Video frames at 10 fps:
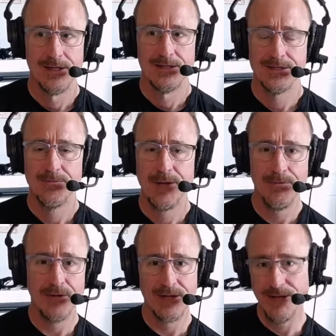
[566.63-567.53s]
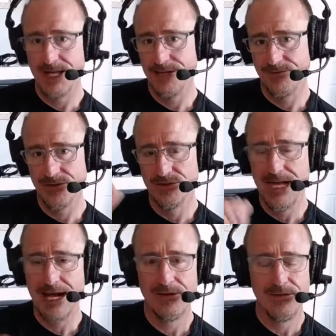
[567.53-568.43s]
See, people can make you feel
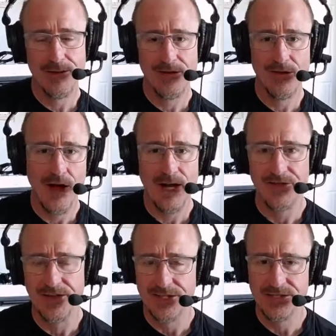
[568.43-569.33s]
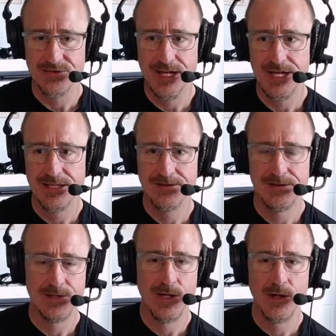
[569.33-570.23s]
down about a lot of things, right?
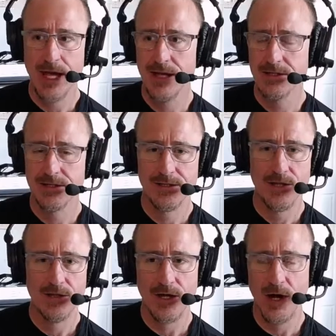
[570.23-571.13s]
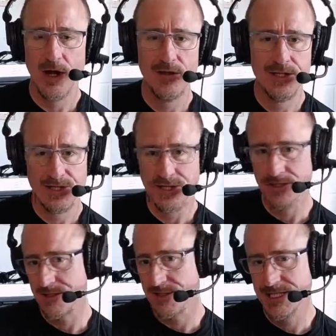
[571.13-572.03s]
You go to go to college
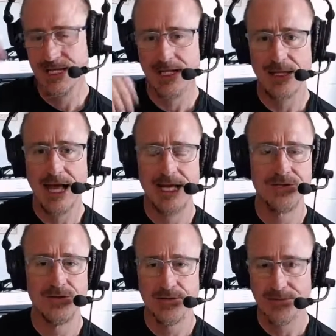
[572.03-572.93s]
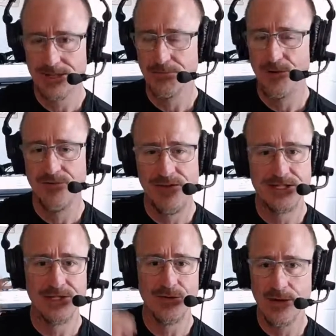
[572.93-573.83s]
and you sit in a classroom and the
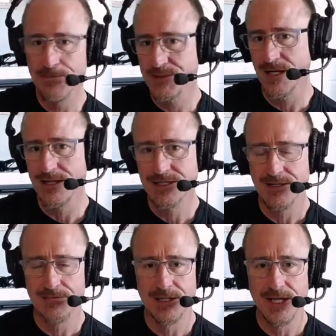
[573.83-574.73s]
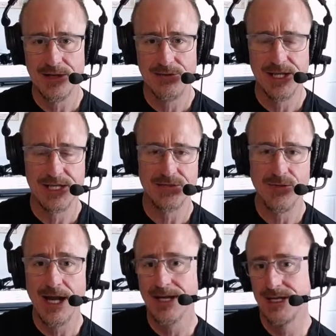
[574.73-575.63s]
professor rips on something that you think's
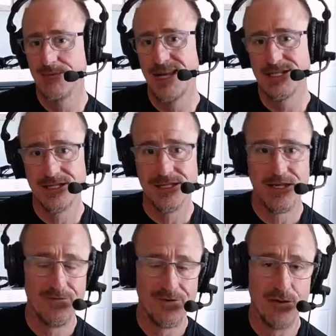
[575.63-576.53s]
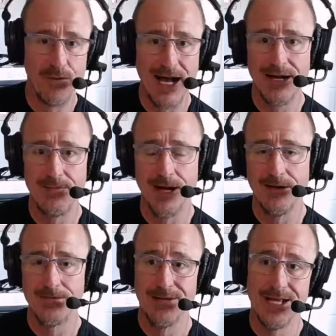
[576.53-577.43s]
right and he makes you th- feel bad
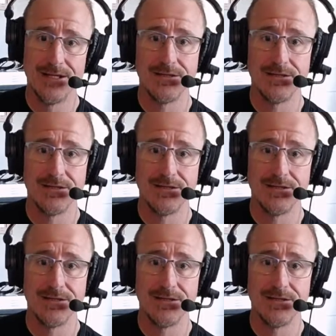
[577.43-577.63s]
about it, man.